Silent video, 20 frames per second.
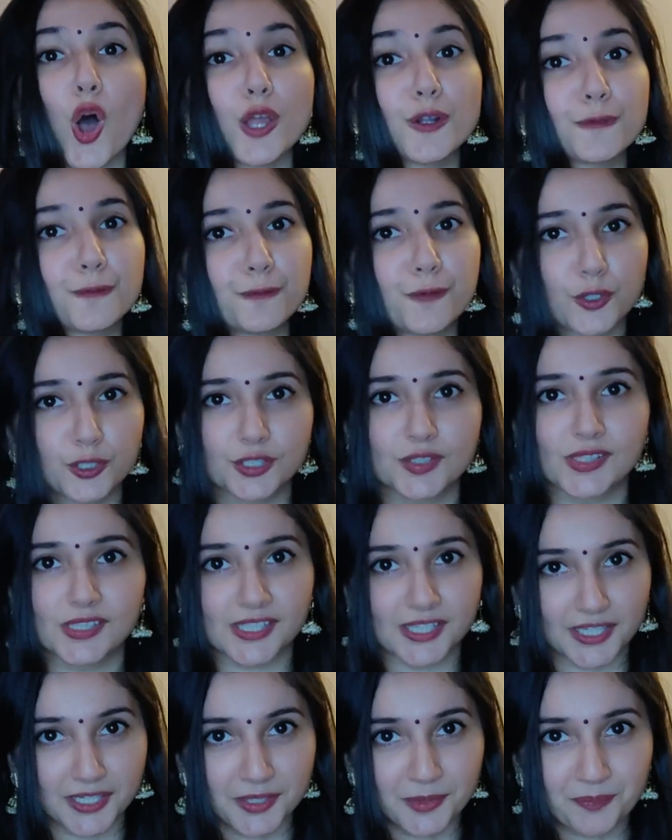or
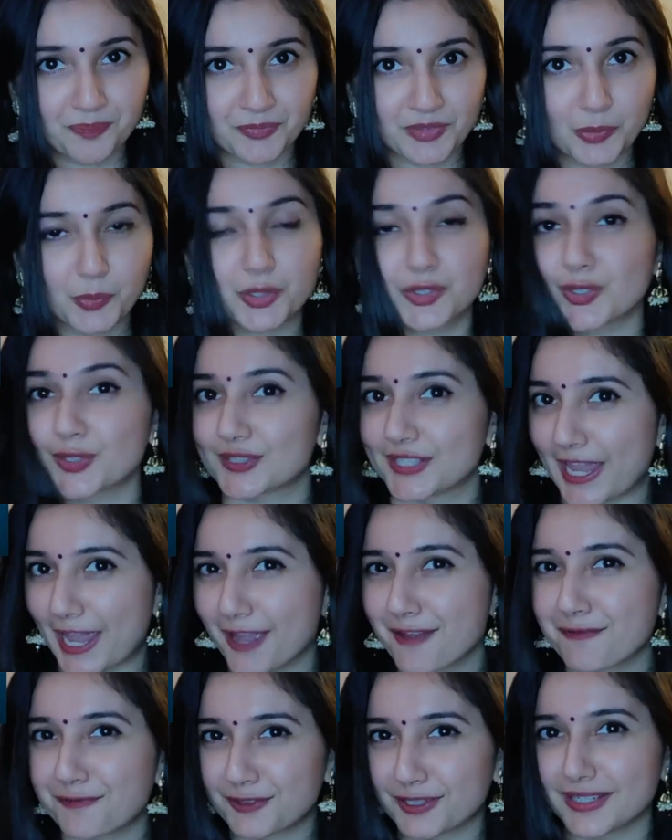FTSE, which is
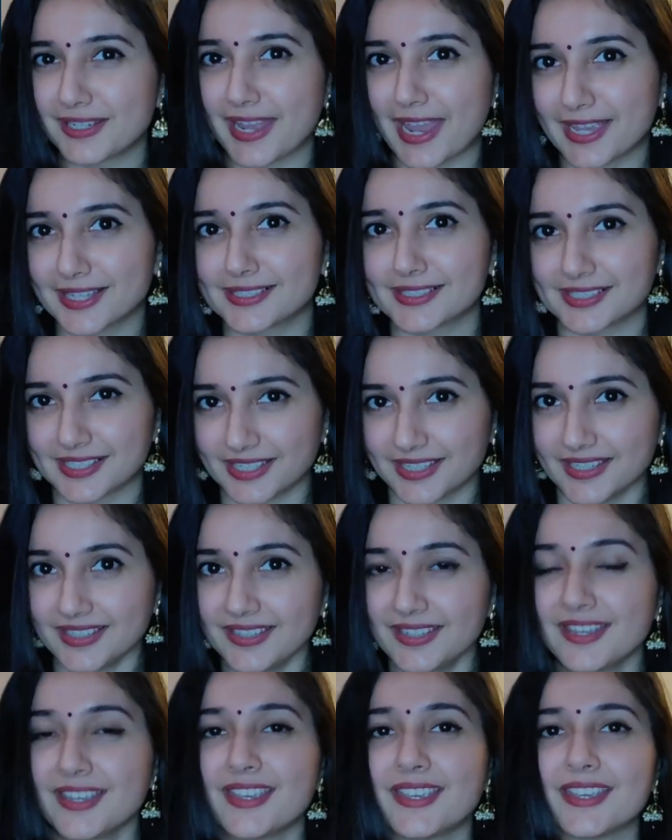
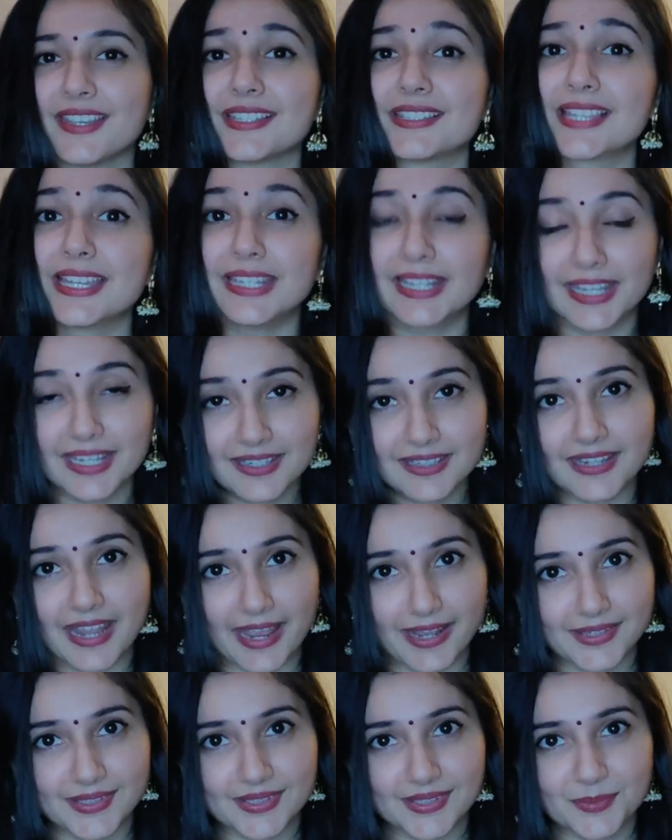FTSE, is an
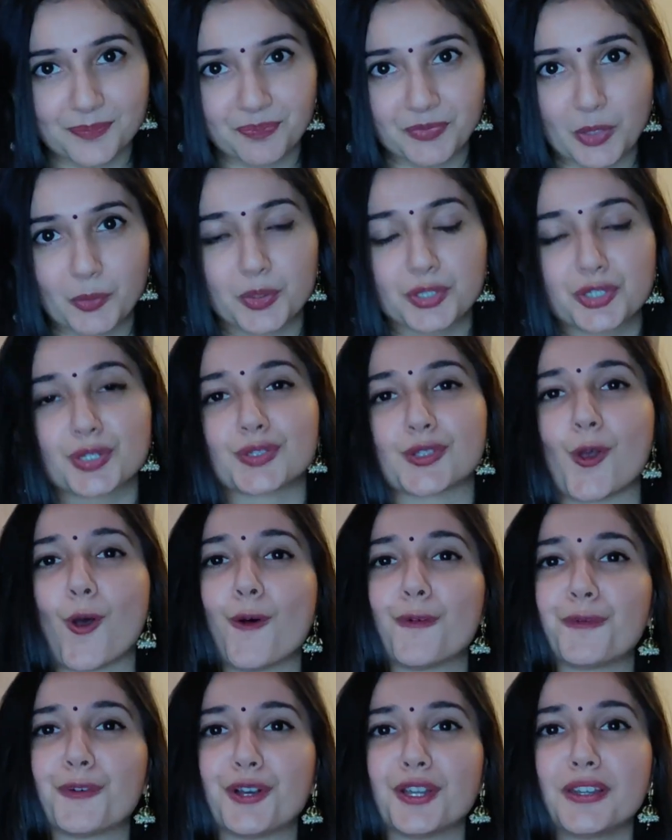index which is
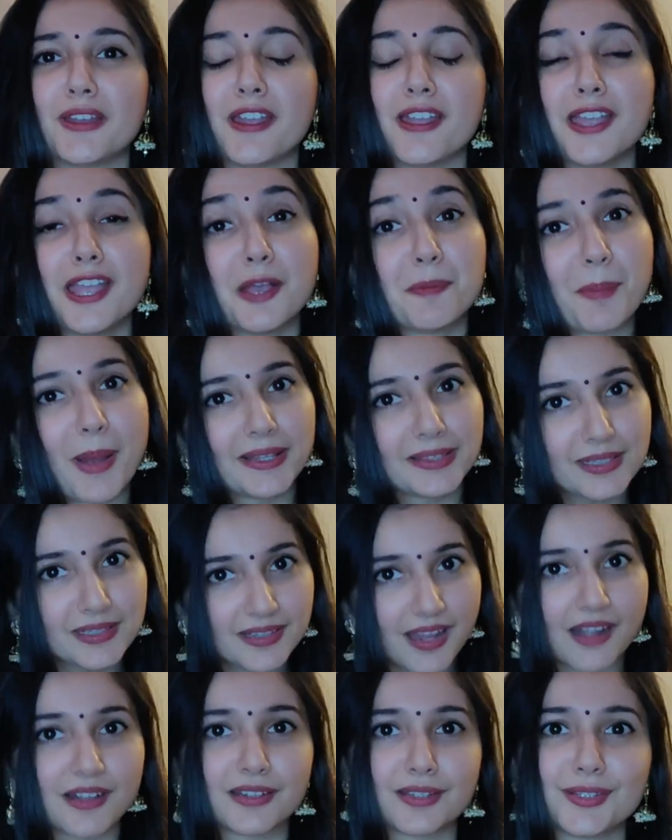offered by
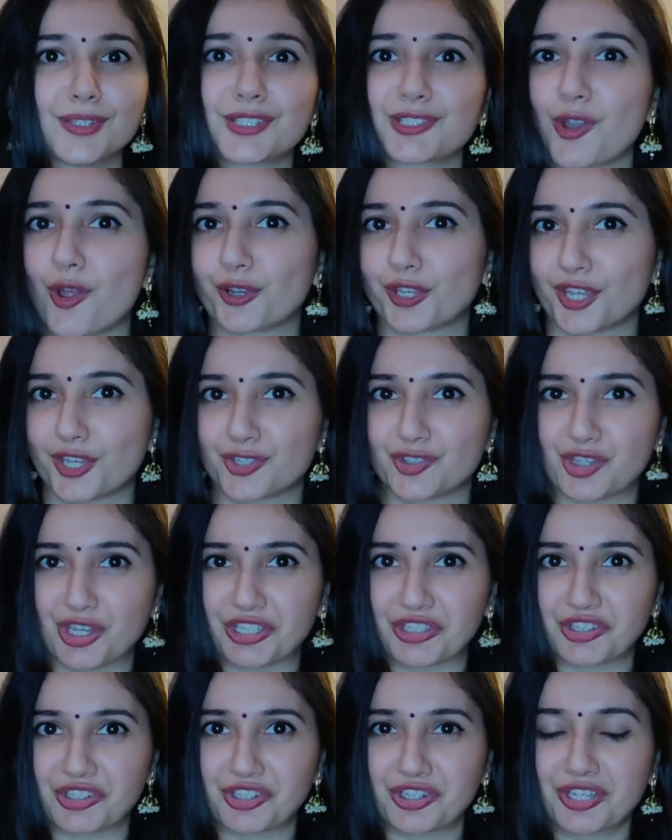the London Stock
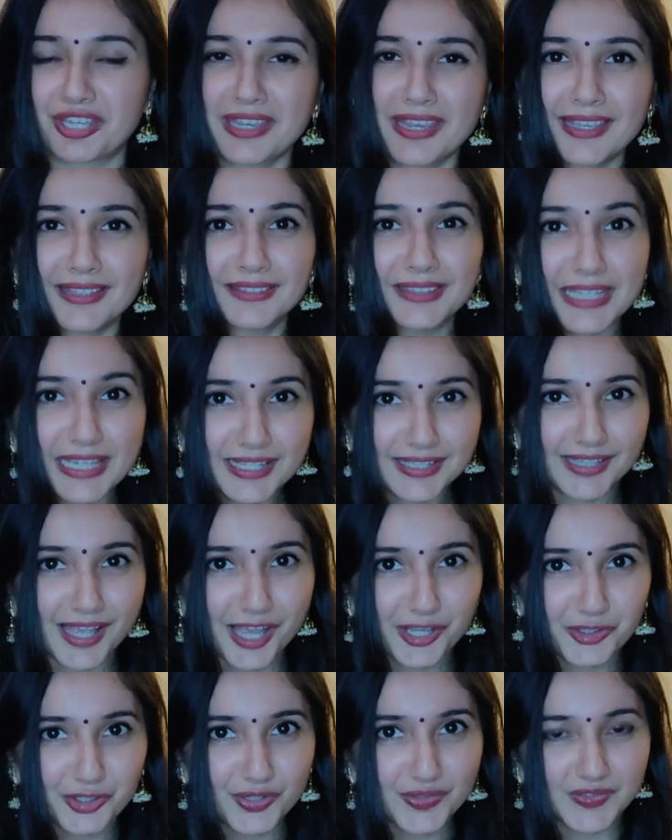Exchange. These
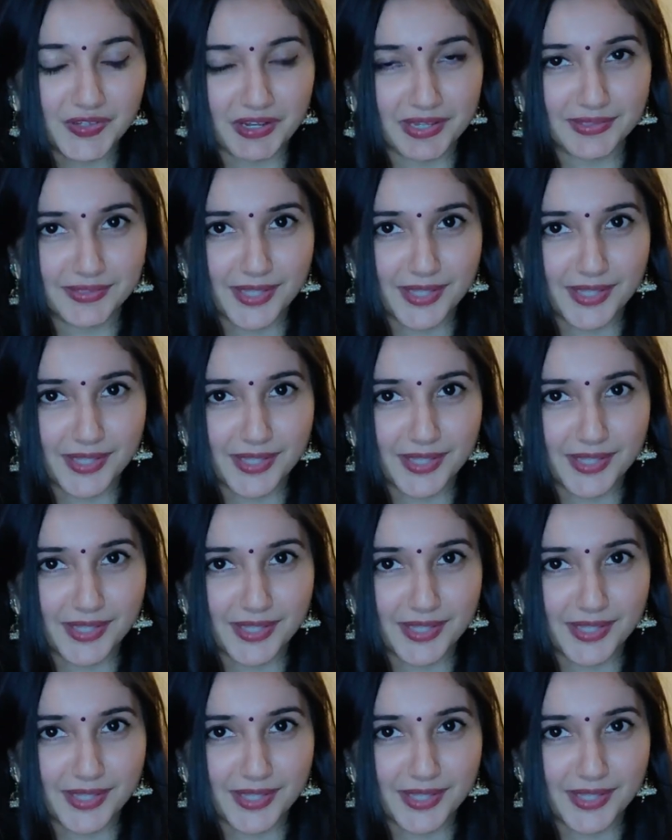are just